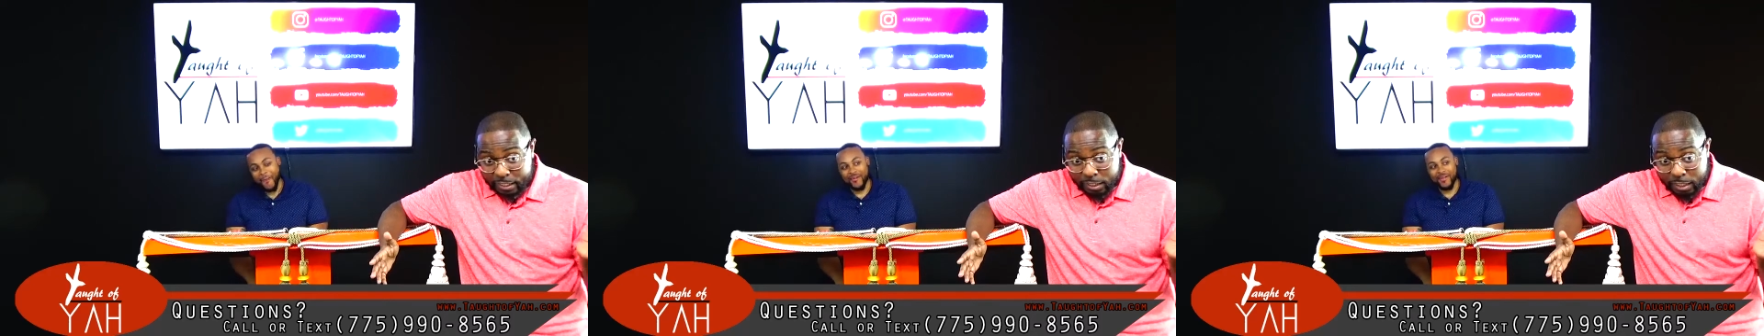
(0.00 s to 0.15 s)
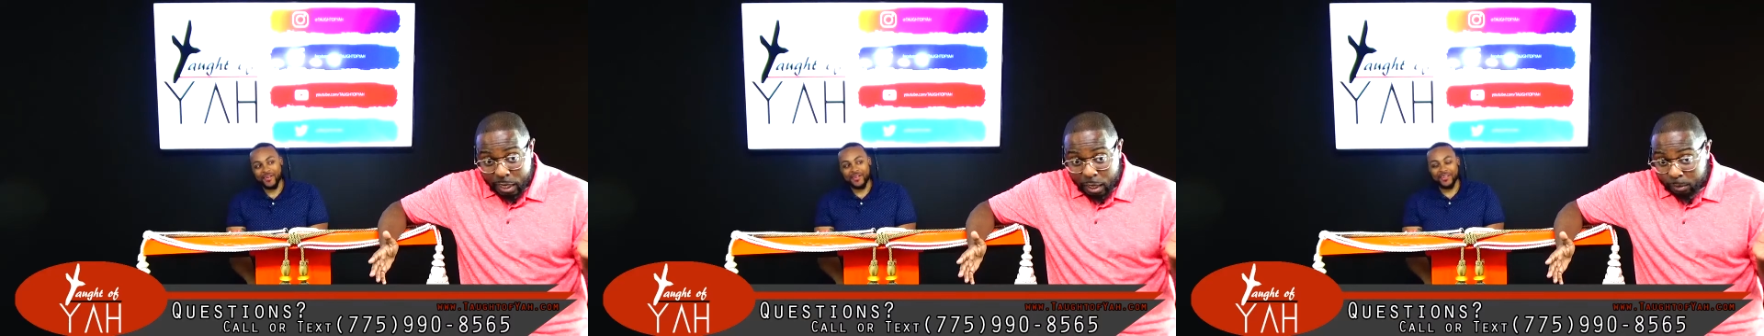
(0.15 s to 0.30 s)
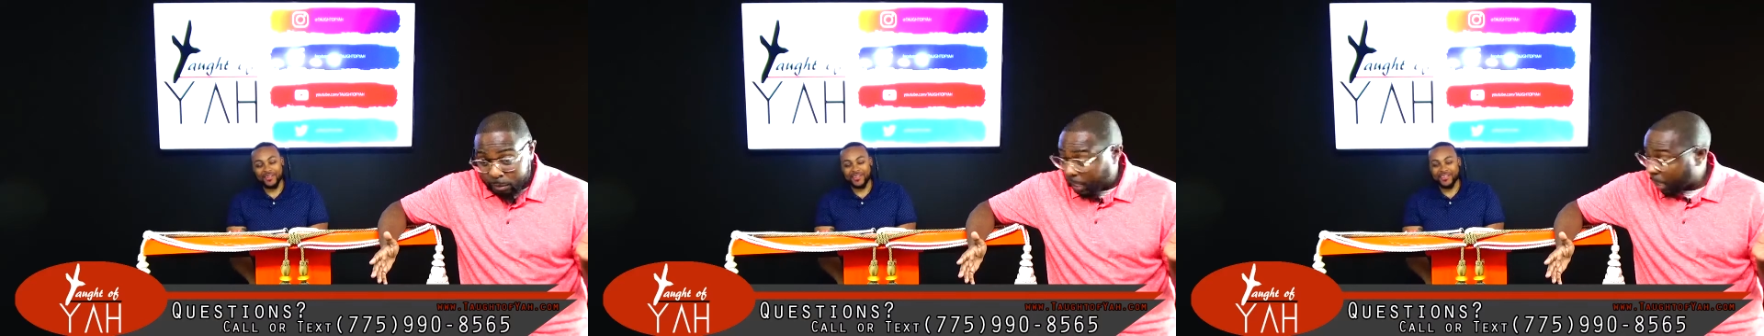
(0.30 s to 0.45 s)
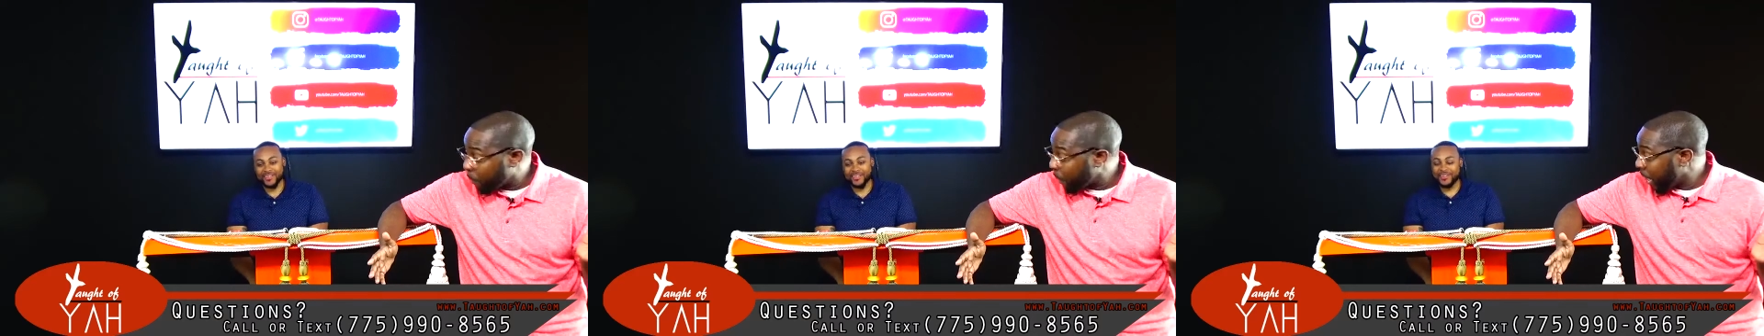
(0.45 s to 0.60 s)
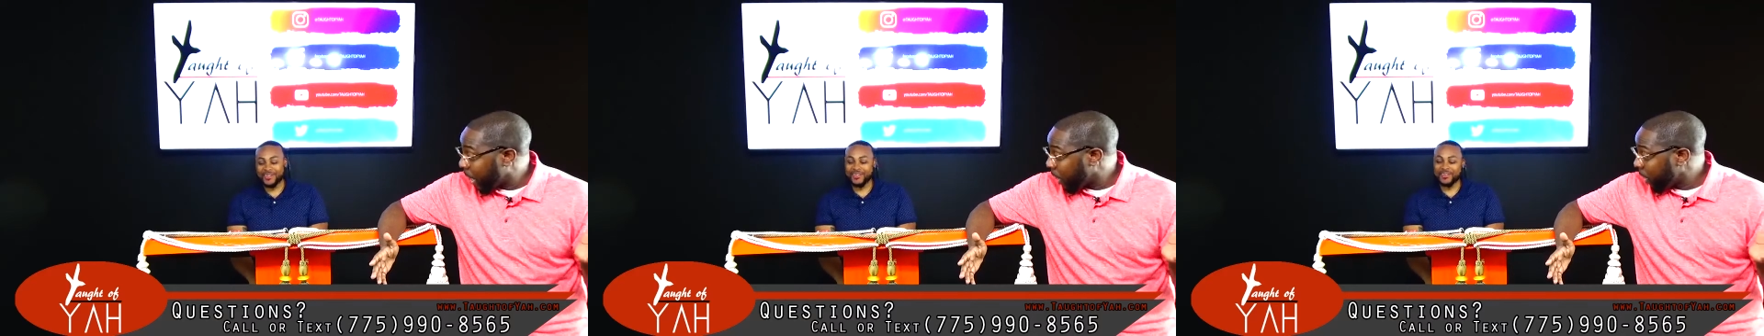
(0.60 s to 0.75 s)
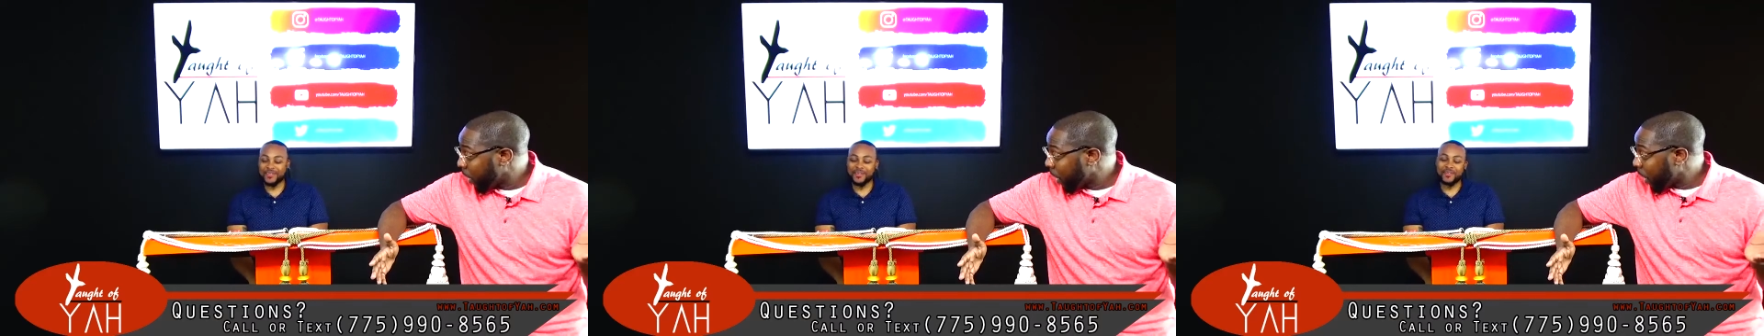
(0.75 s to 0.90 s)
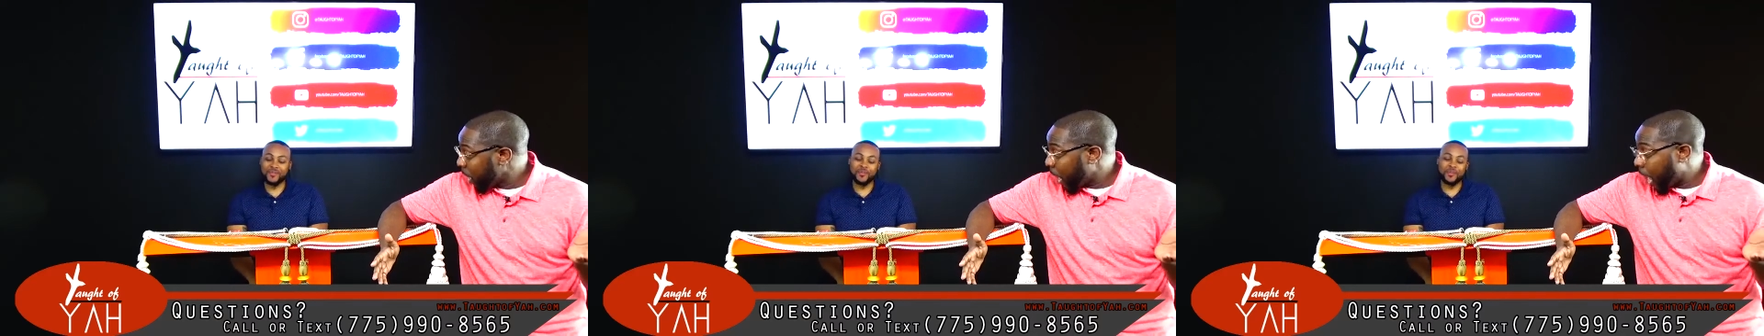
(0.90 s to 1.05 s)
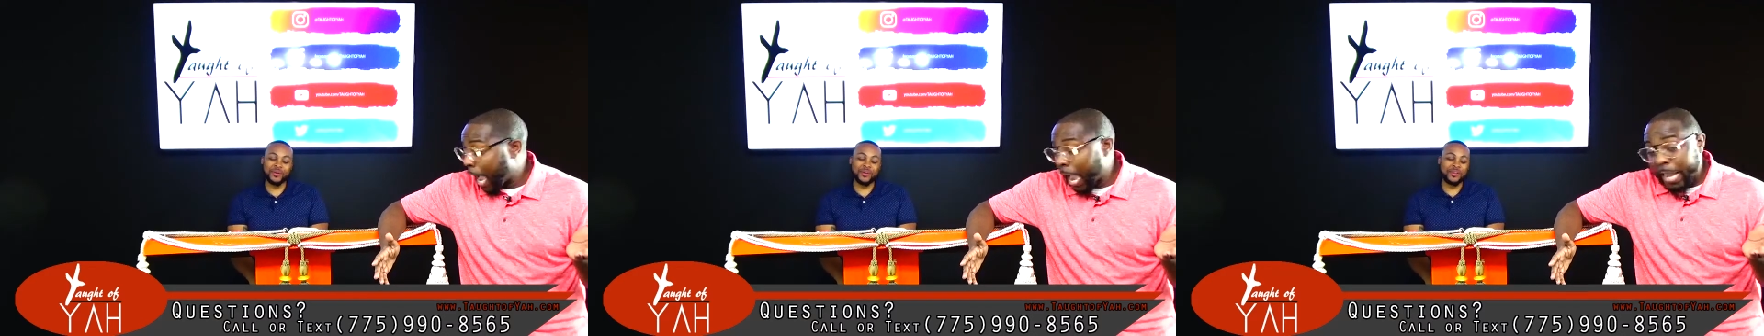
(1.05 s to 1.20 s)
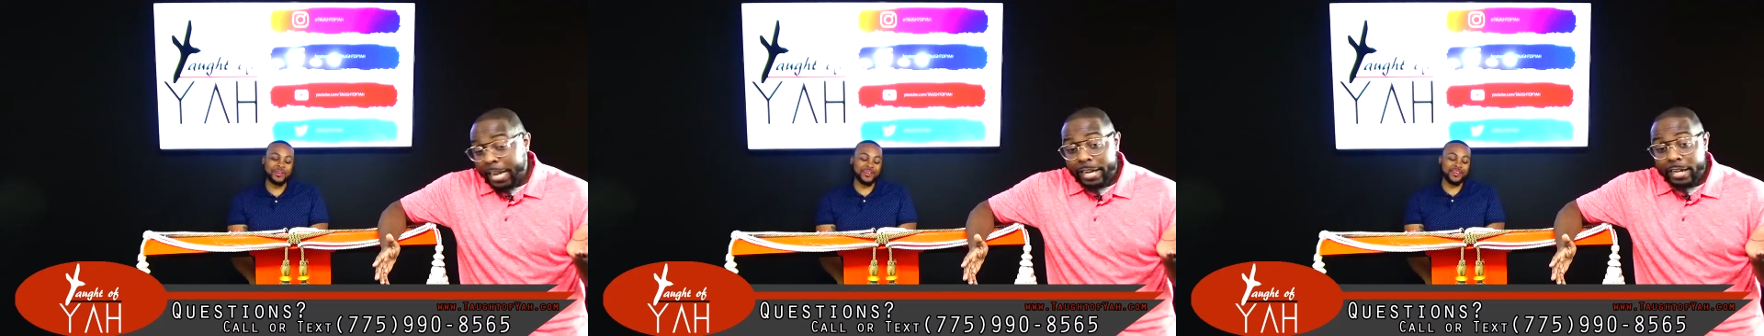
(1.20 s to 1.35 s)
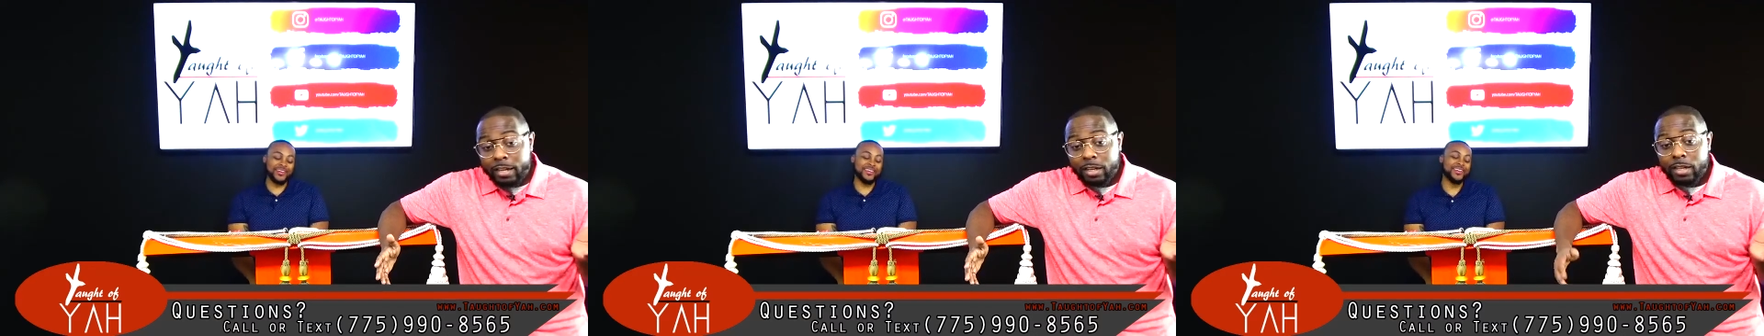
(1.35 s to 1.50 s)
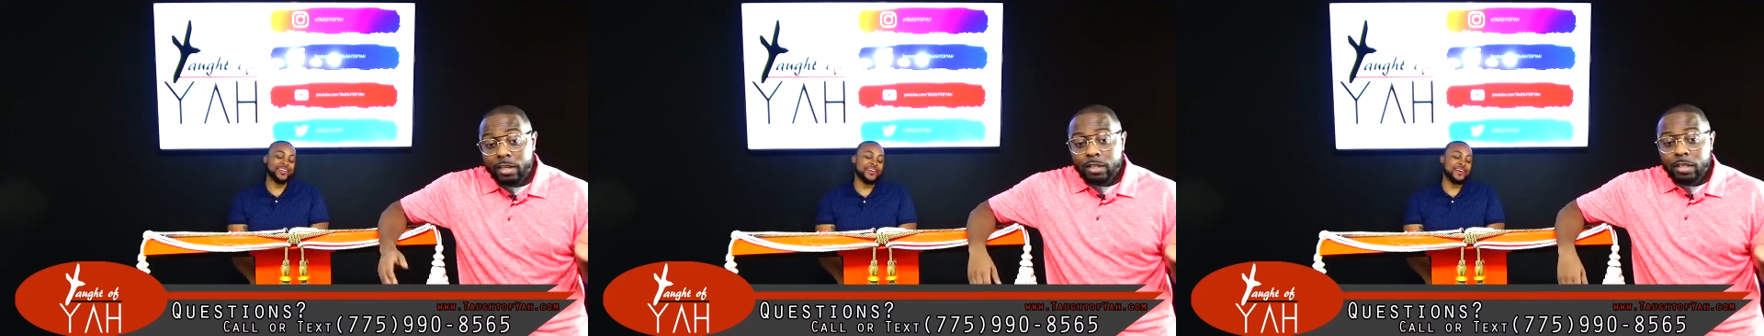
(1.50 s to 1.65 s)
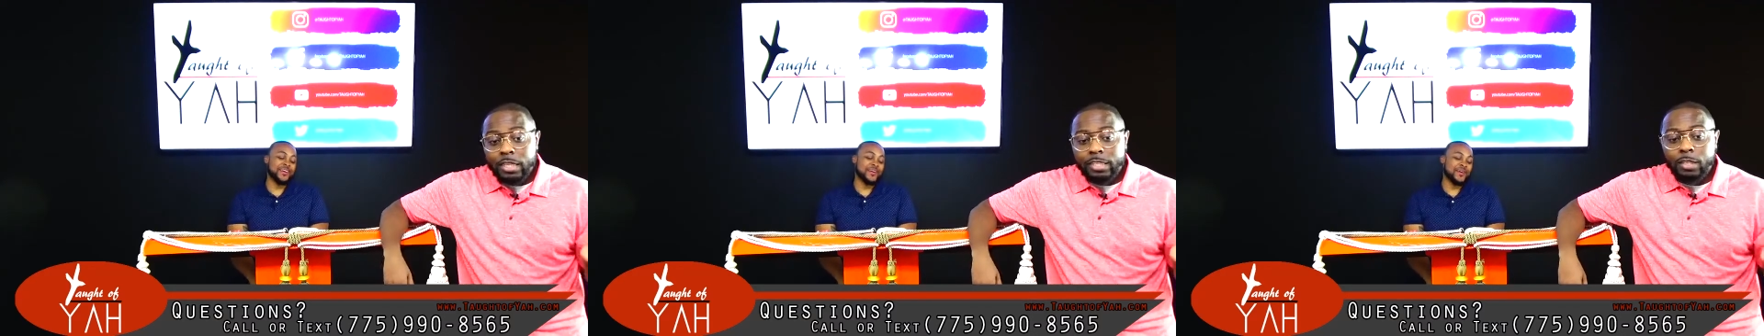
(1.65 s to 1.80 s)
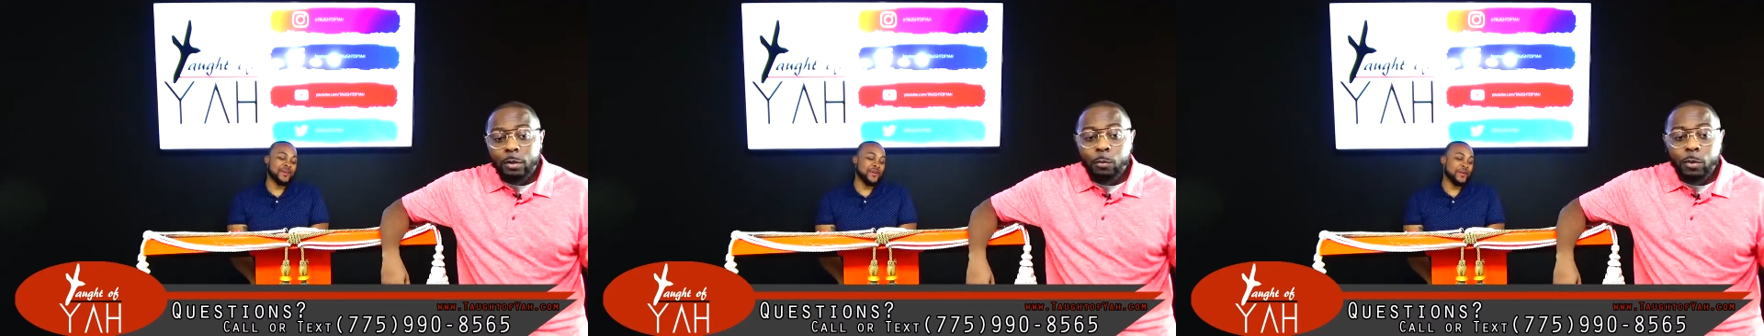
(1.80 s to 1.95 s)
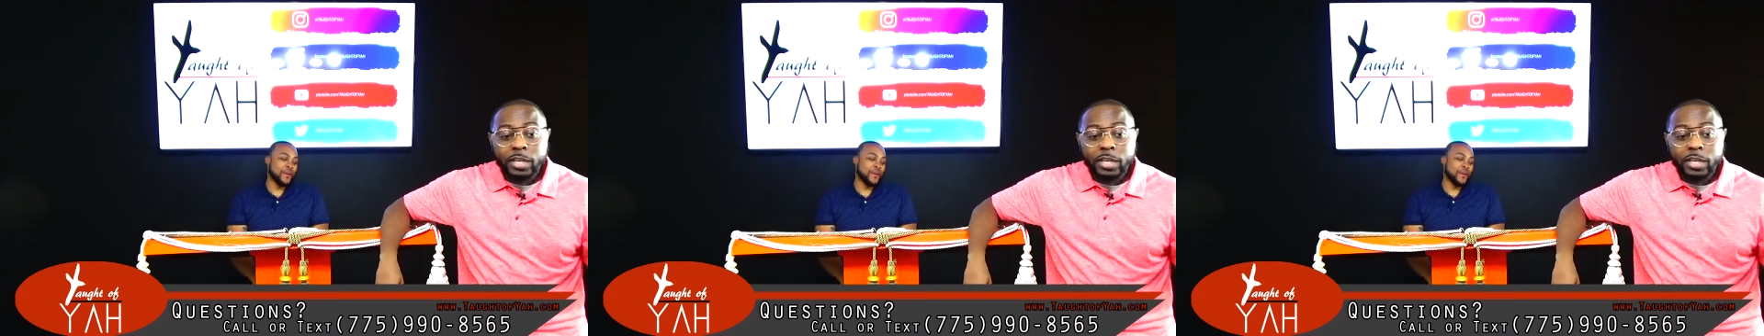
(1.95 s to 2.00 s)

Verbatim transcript: you know what I'm talking about? I ain't listen,